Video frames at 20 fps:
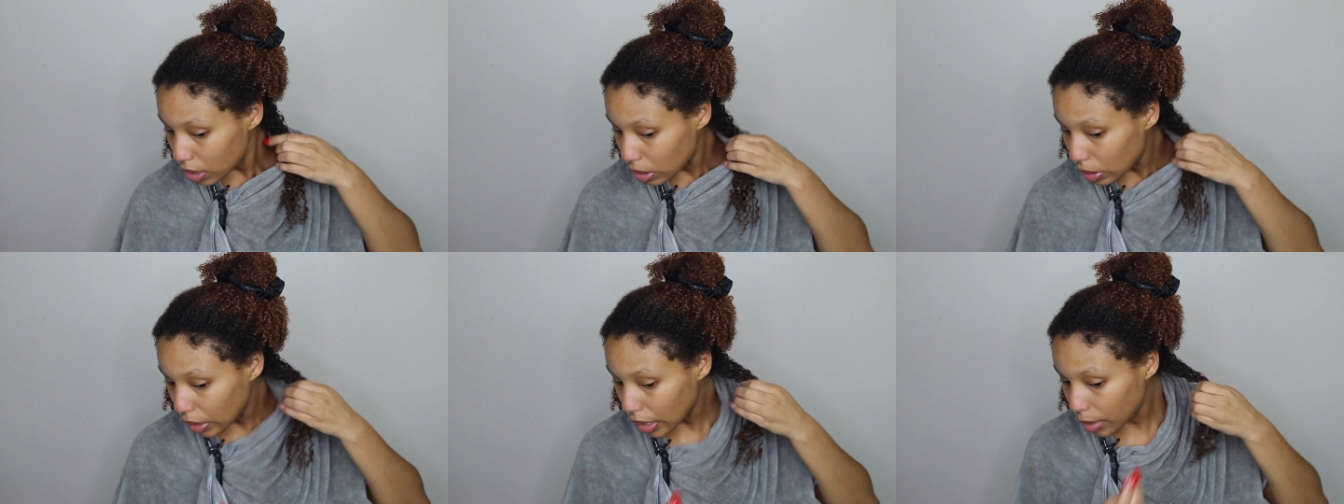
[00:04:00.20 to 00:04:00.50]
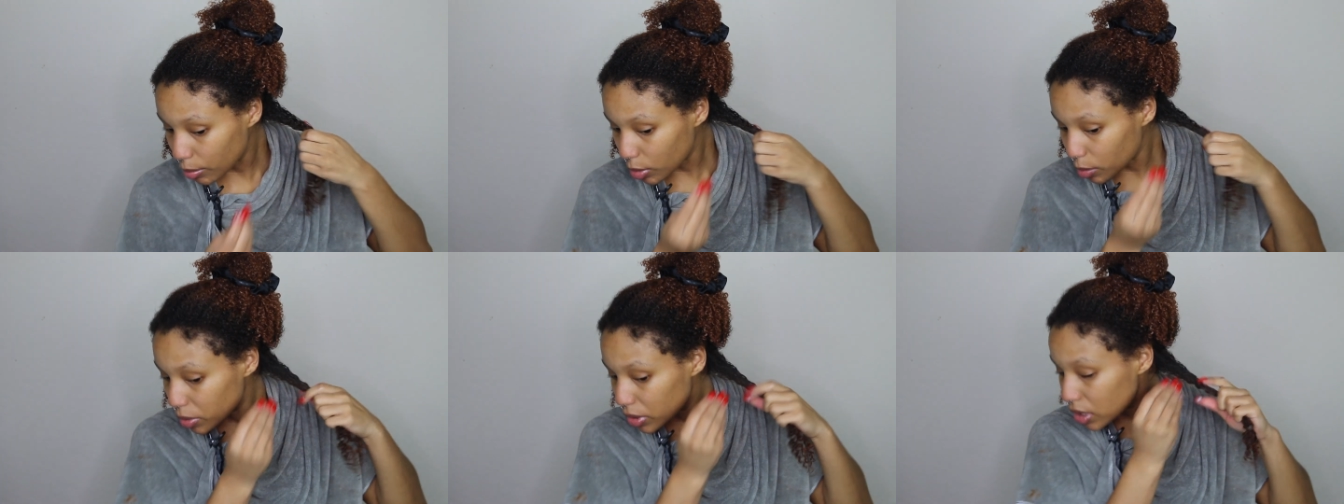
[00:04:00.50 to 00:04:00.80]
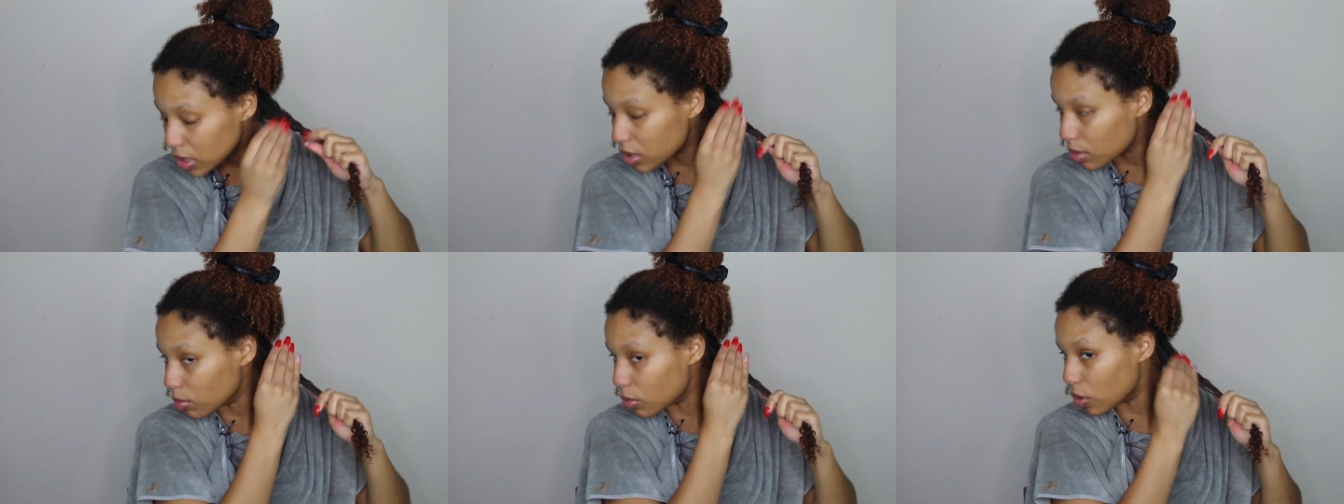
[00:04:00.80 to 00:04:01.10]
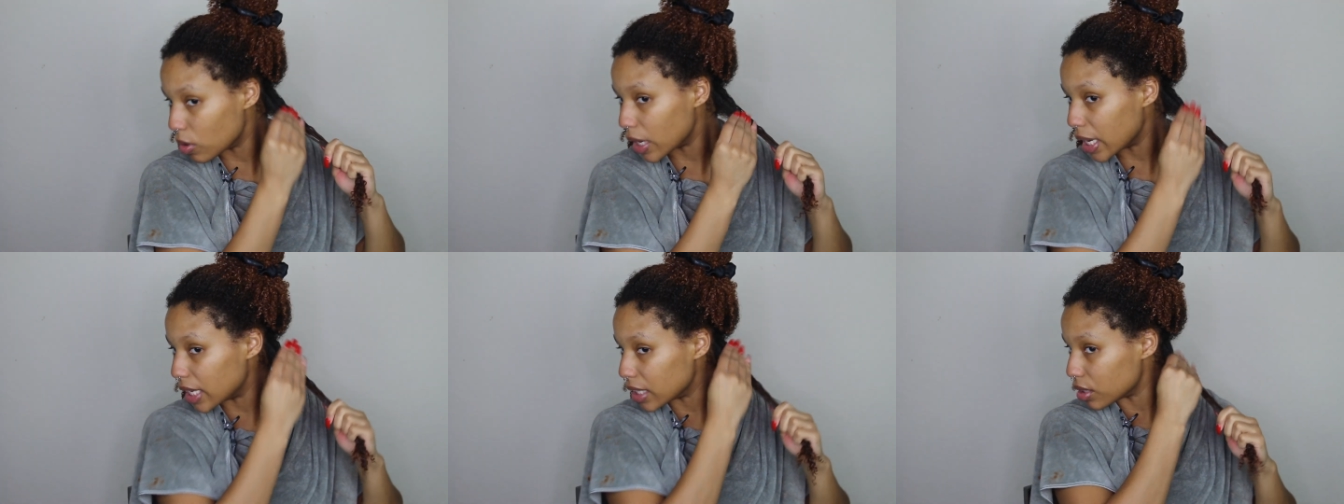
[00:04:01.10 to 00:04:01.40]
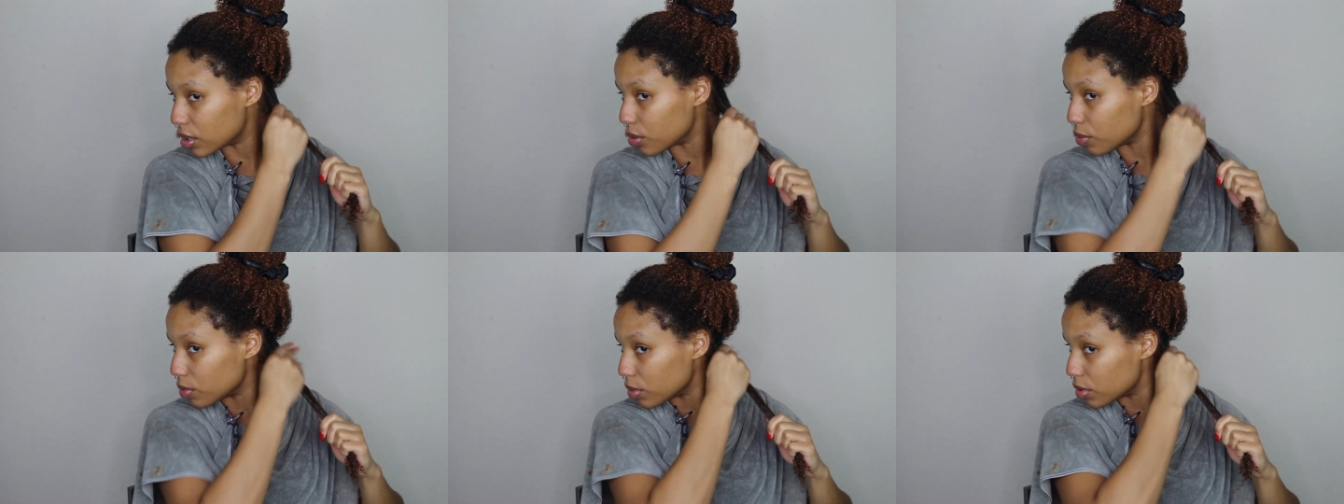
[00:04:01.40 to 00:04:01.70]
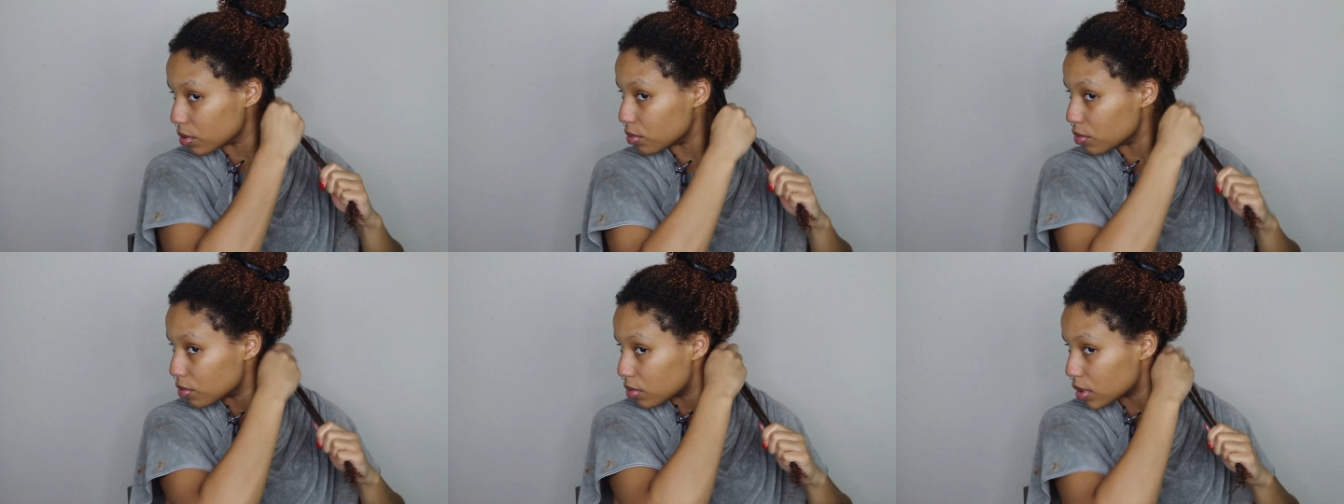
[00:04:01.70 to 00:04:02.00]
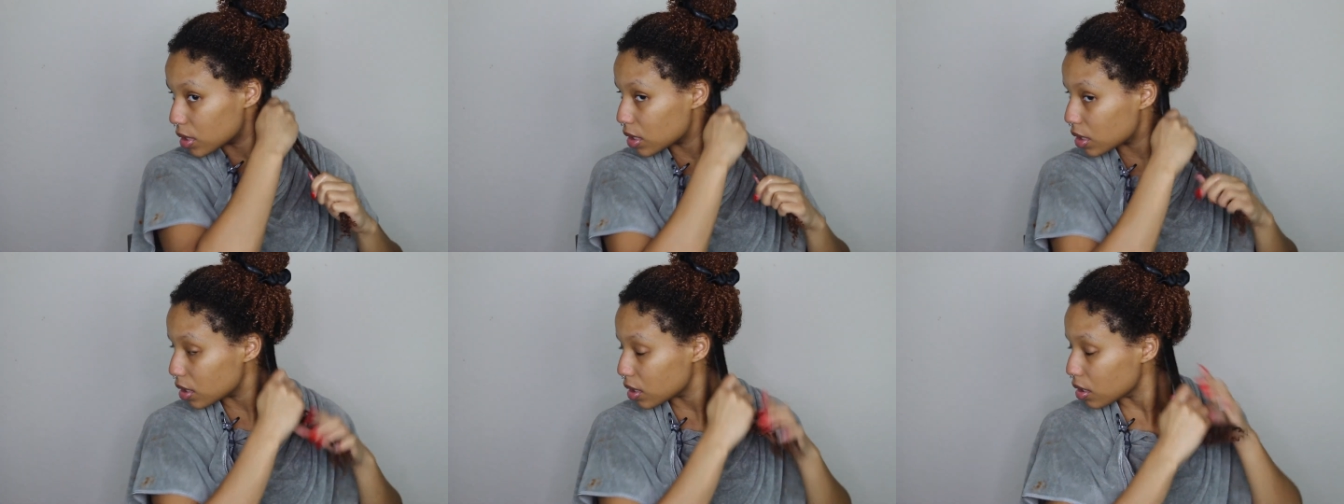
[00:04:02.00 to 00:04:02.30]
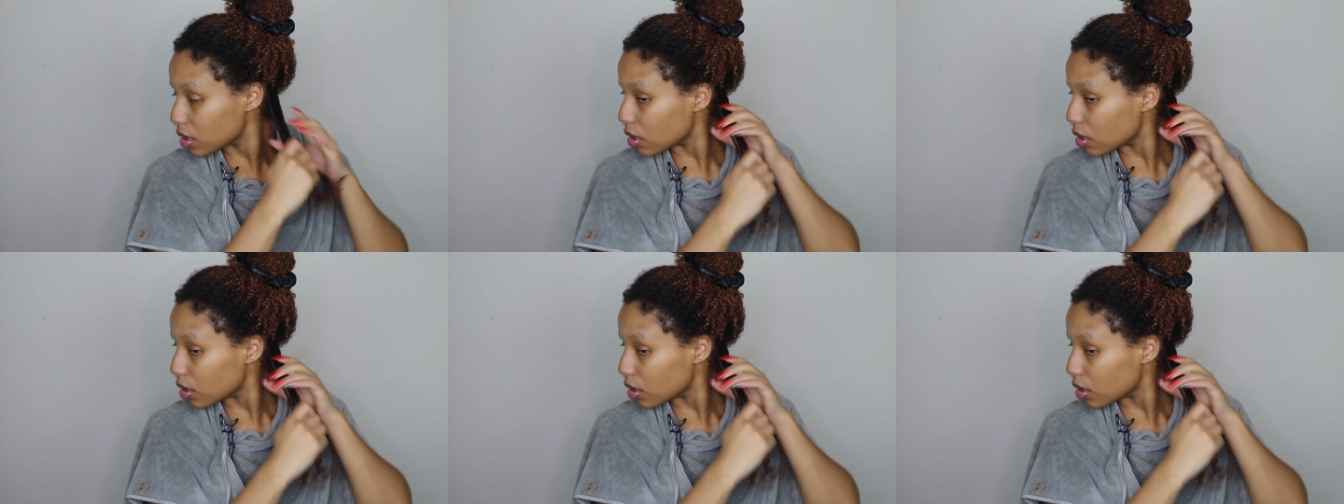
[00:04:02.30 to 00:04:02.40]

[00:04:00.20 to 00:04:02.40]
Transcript: Okay, I'm gonna put some more at the roots